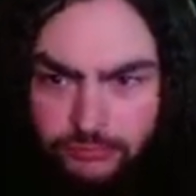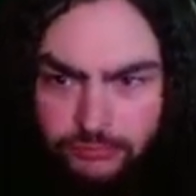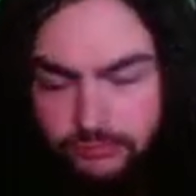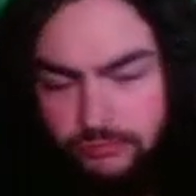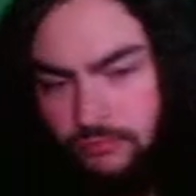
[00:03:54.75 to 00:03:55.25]

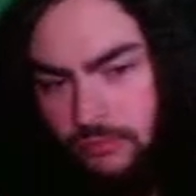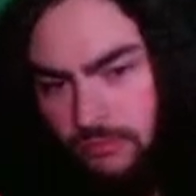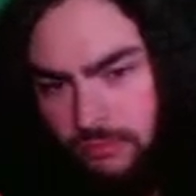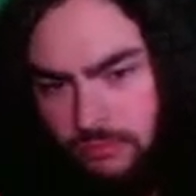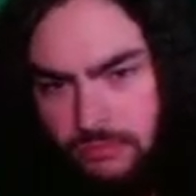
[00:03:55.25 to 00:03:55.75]

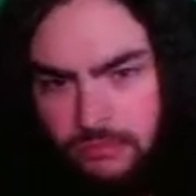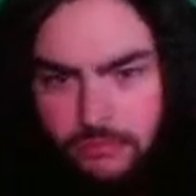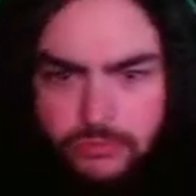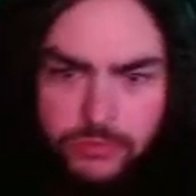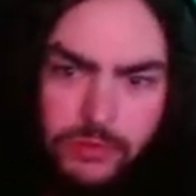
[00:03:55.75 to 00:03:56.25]

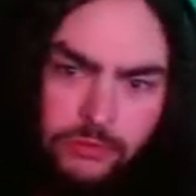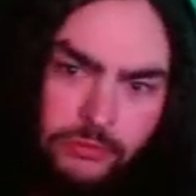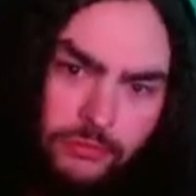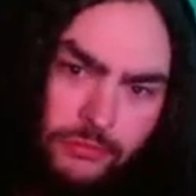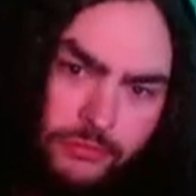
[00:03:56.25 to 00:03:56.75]

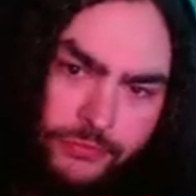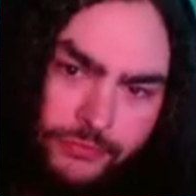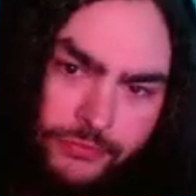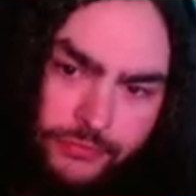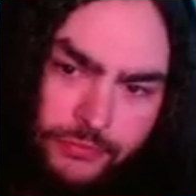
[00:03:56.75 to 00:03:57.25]

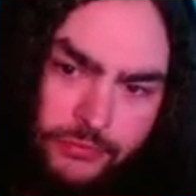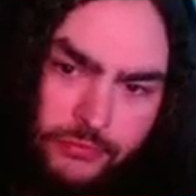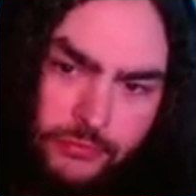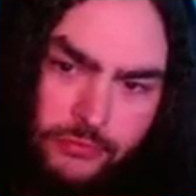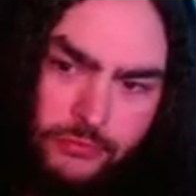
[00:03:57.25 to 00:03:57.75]

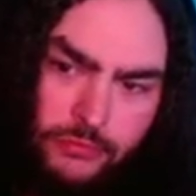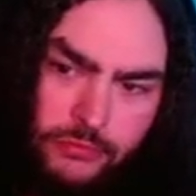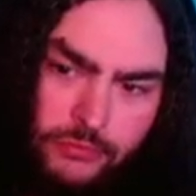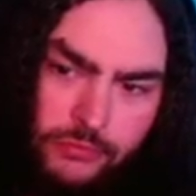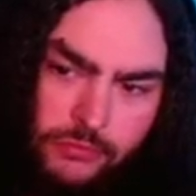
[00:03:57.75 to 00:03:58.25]

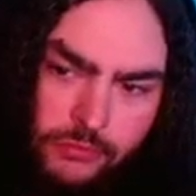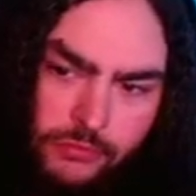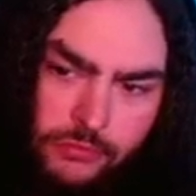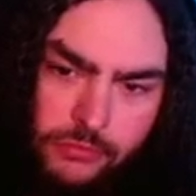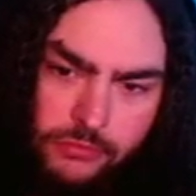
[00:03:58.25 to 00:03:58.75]

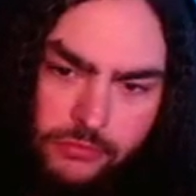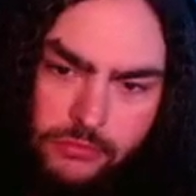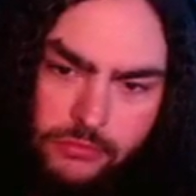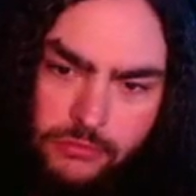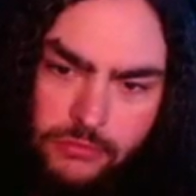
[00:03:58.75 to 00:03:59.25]

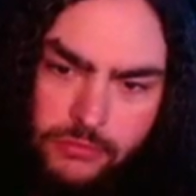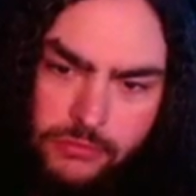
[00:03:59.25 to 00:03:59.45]
[no speech]